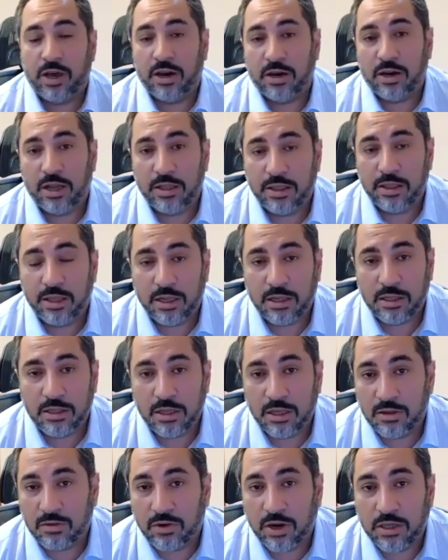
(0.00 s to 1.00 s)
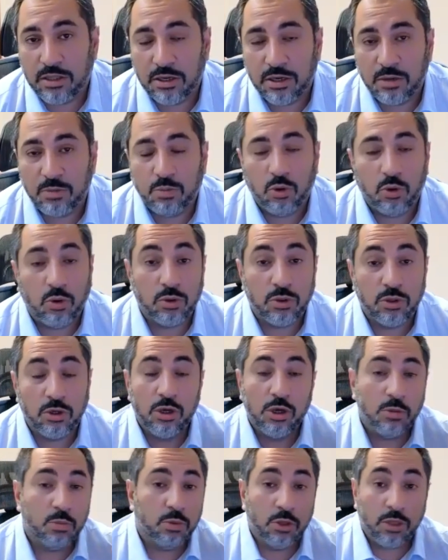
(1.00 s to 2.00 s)
and they'll write a report,
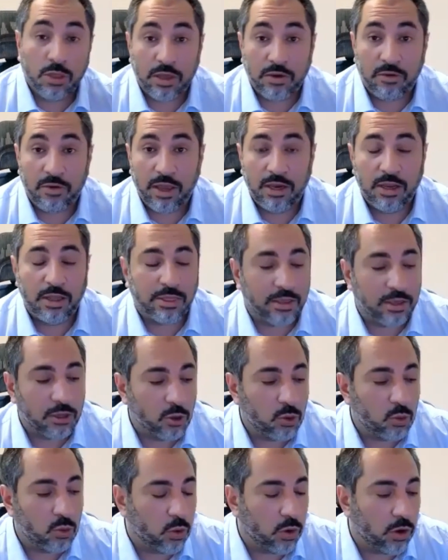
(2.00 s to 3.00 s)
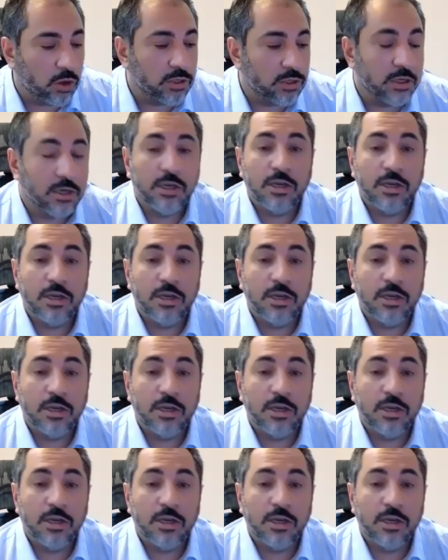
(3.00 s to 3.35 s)
put there anything you want.